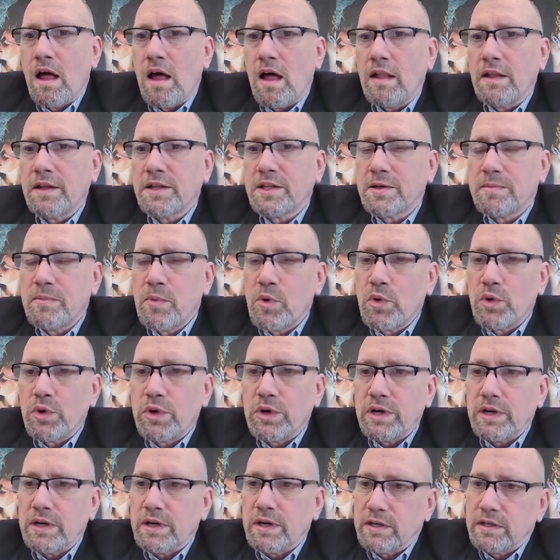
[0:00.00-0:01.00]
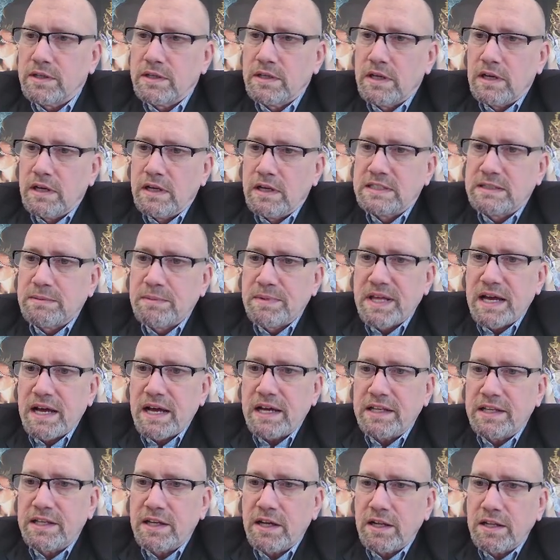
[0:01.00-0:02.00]
Holodomor. Some of the
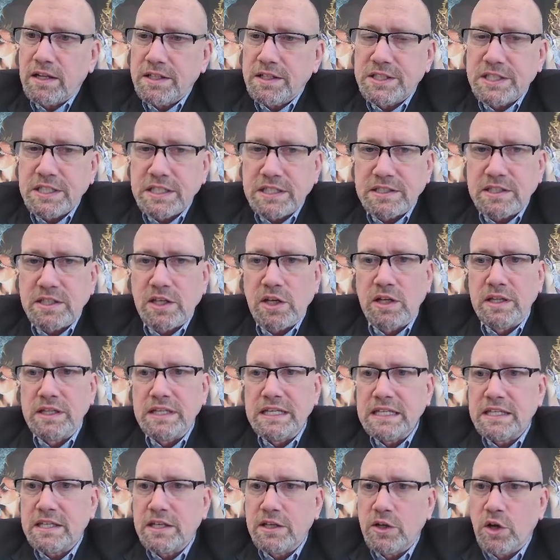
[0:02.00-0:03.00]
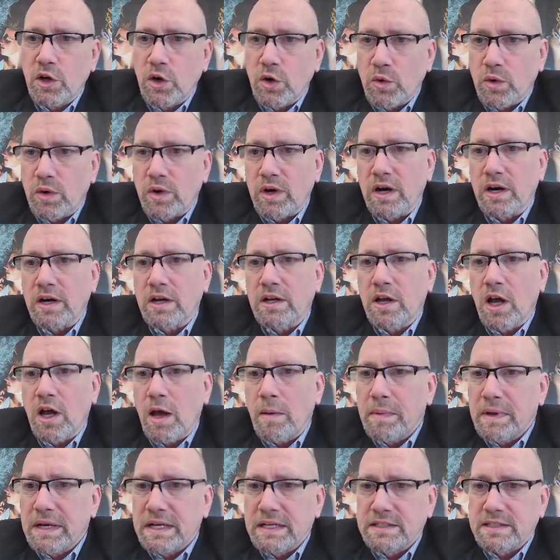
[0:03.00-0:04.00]
ideologies you'll need to know are
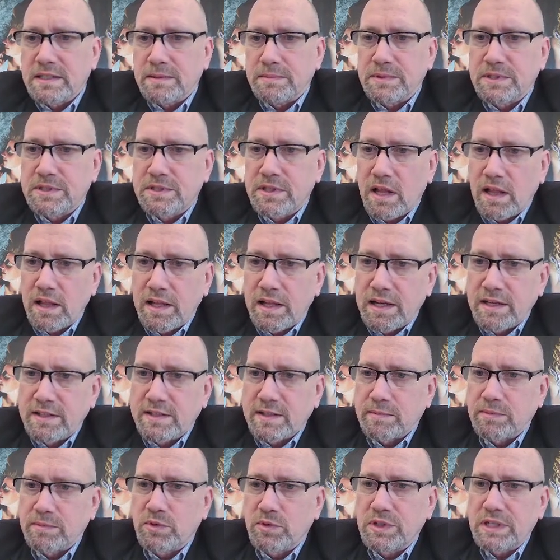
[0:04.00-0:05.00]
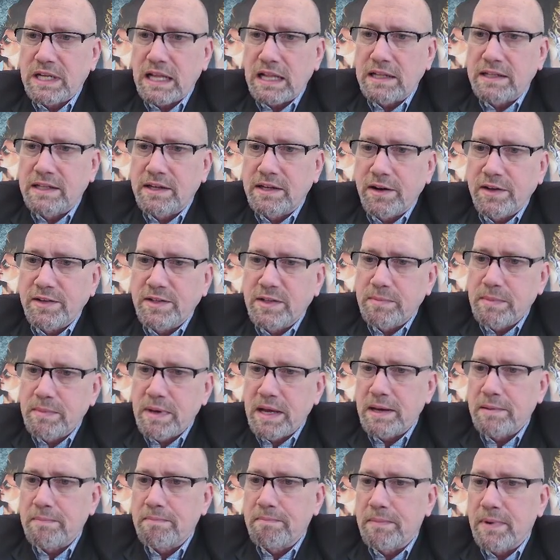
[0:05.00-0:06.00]
communism, Stalinism, totalitarianism,
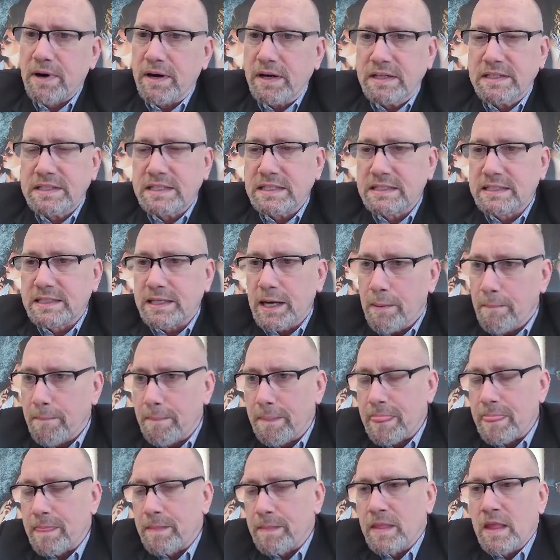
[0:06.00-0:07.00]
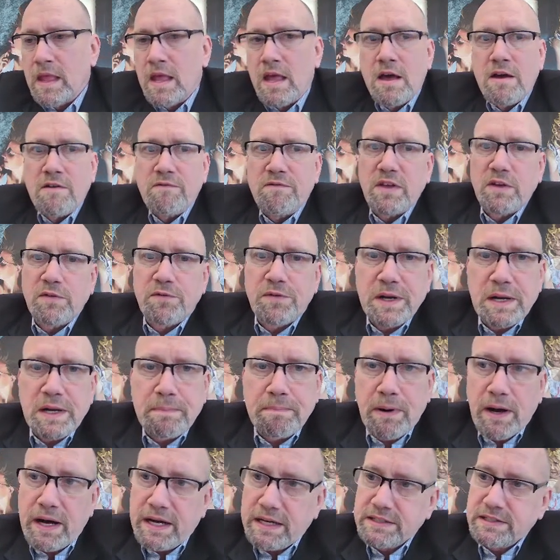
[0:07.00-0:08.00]
and Marxism. Feel free to
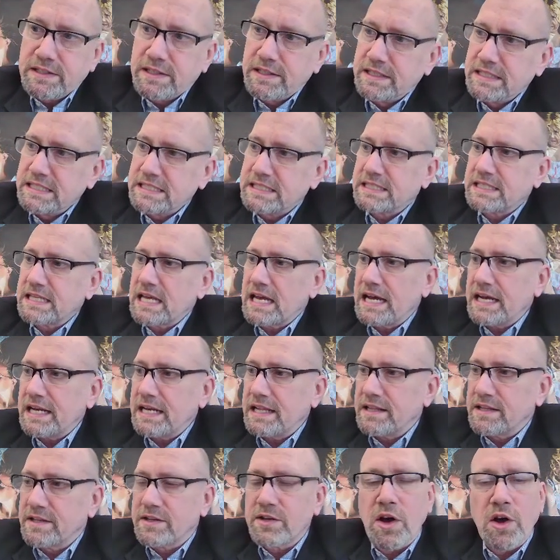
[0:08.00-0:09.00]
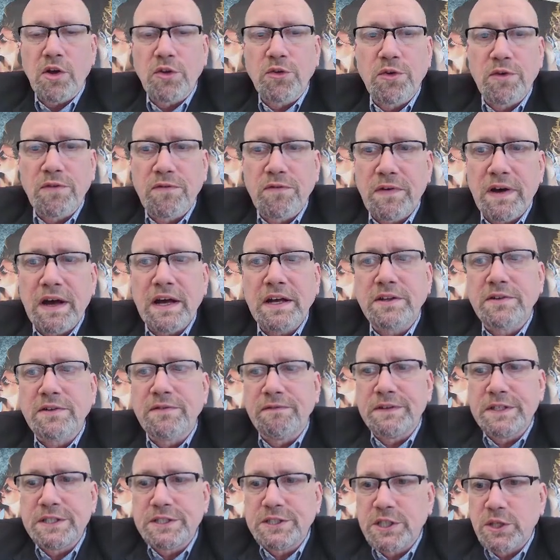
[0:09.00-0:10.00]
pause on this slide. In this ultra fast
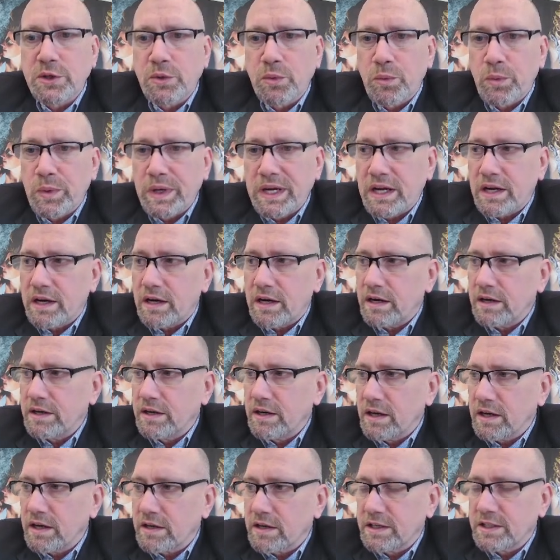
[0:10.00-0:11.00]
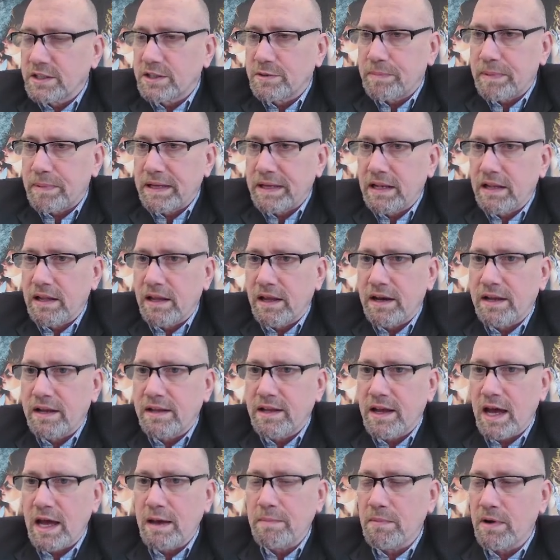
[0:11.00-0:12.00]
version, we are not going to spend a lot of
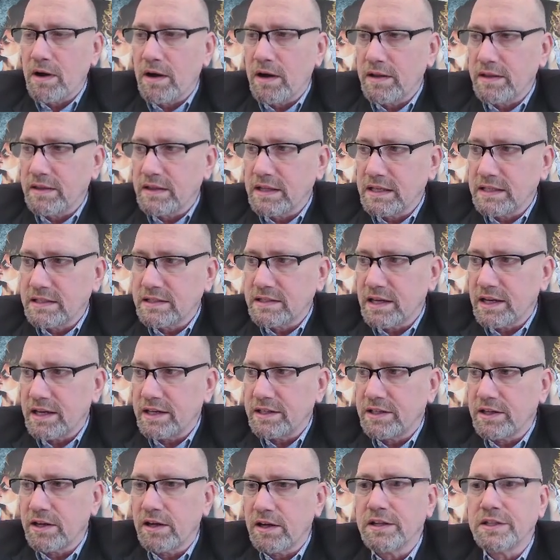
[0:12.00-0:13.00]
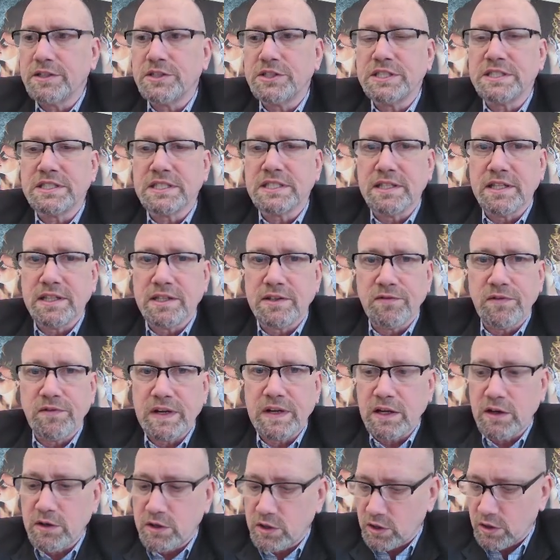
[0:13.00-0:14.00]
time on these ideologies in this
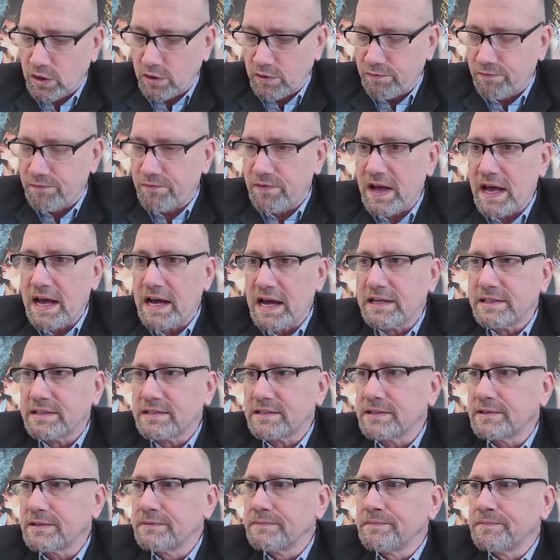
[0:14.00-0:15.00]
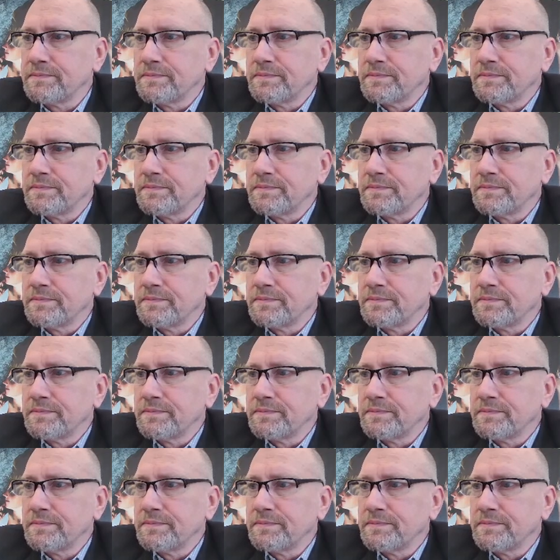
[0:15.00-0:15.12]
video to go fast.